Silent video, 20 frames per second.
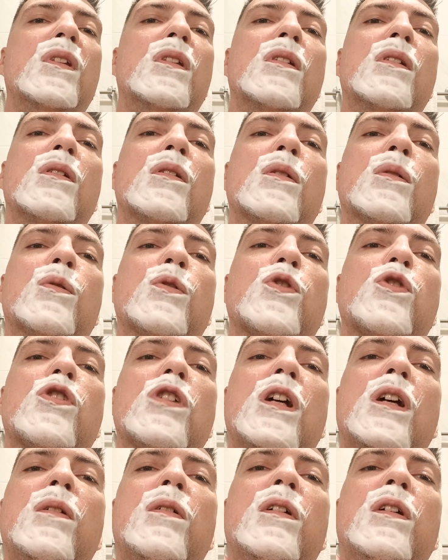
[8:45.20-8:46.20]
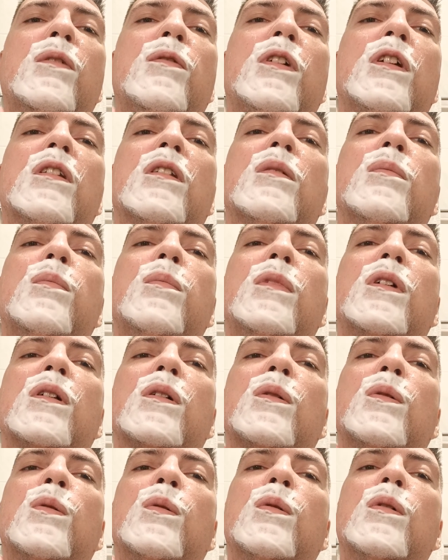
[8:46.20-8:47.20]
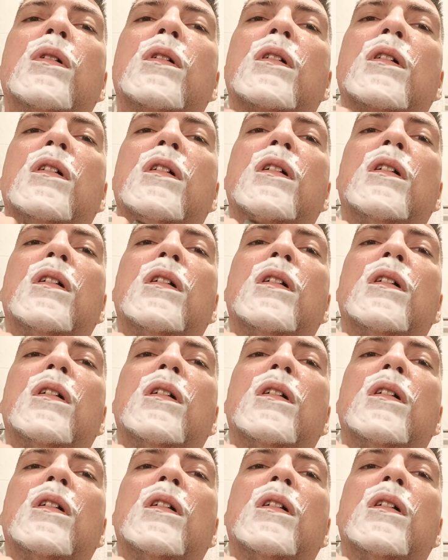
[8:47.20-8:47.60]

So shaving with Merkur